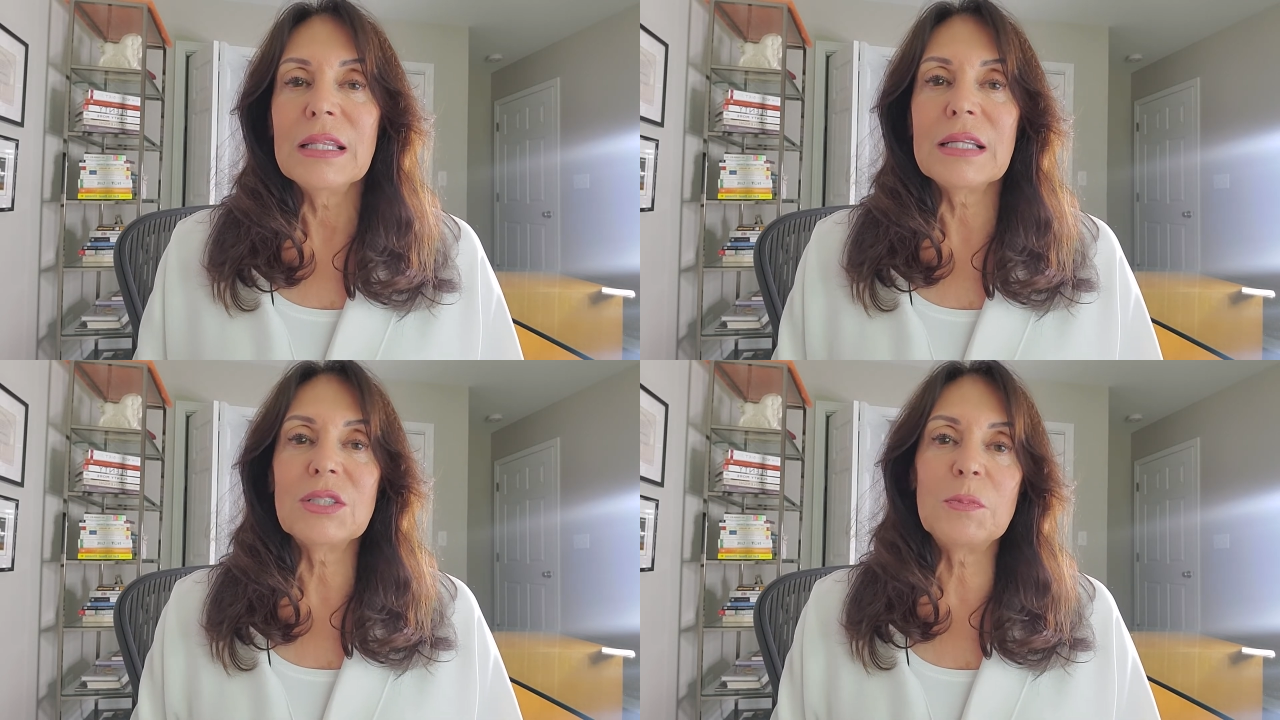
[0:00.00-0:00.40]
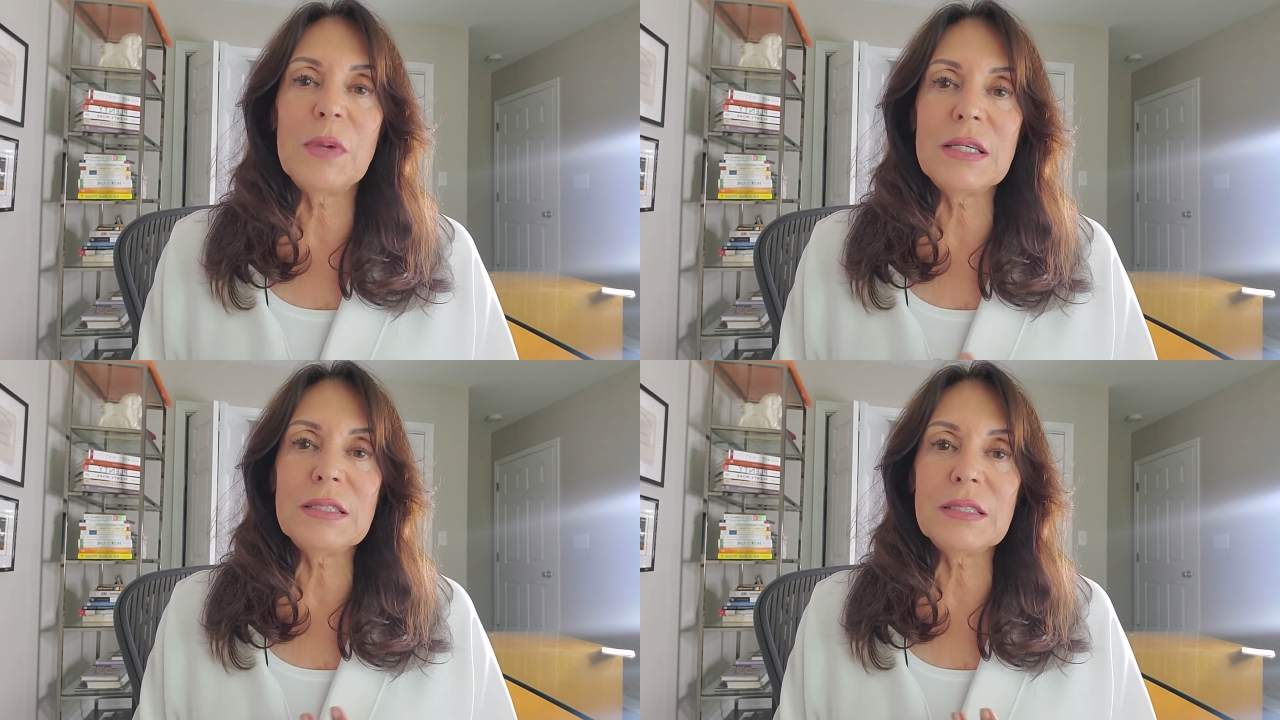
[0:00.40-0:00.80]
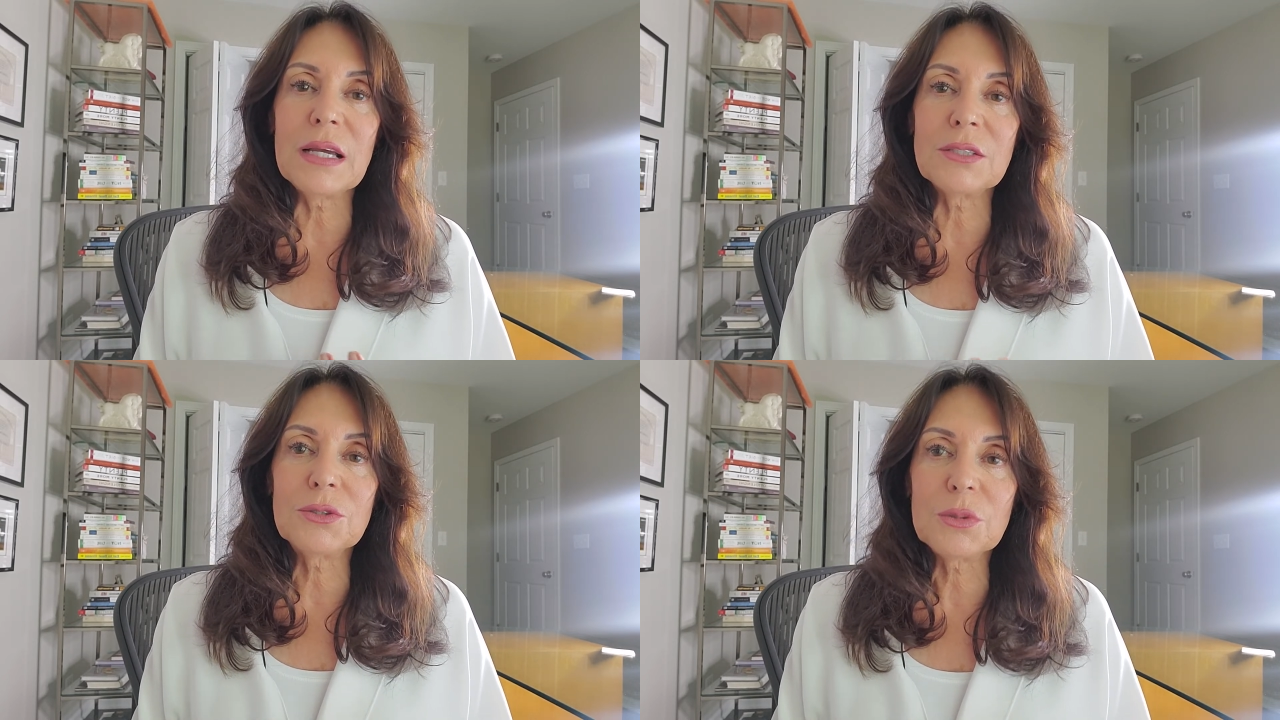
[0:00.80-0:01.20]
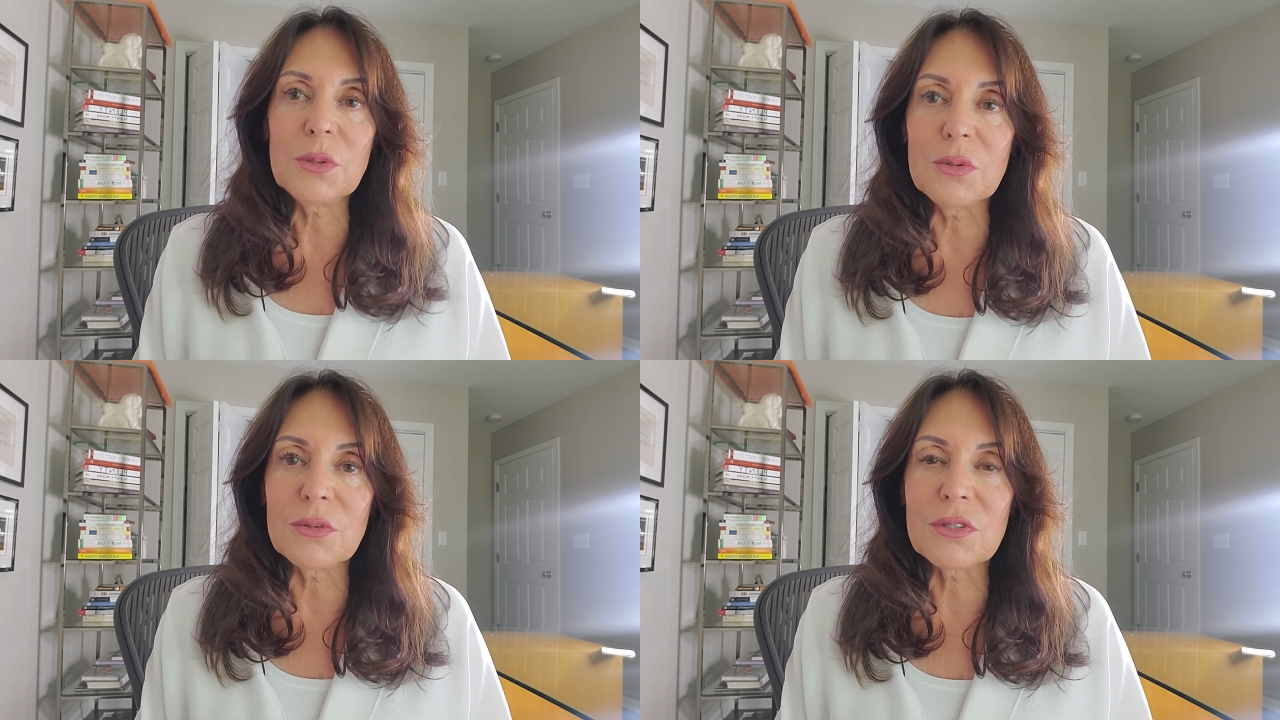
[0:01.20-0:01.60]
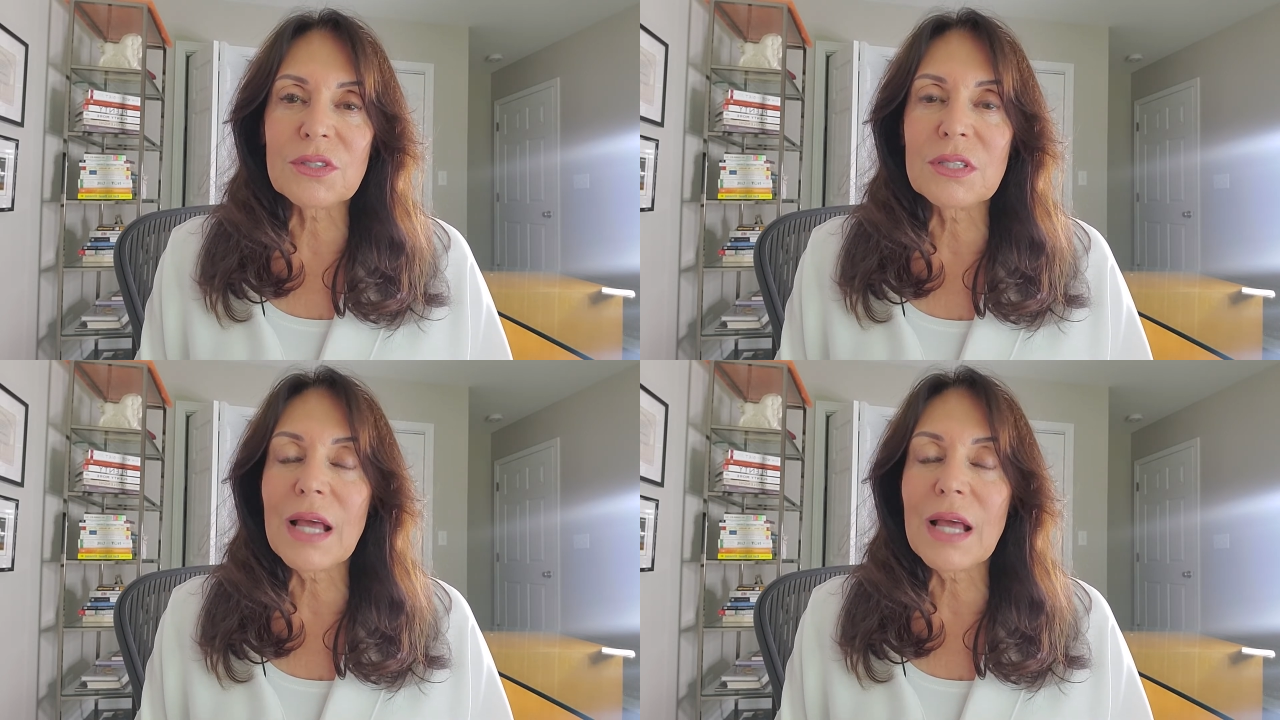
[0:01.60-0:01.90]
that's based on truths,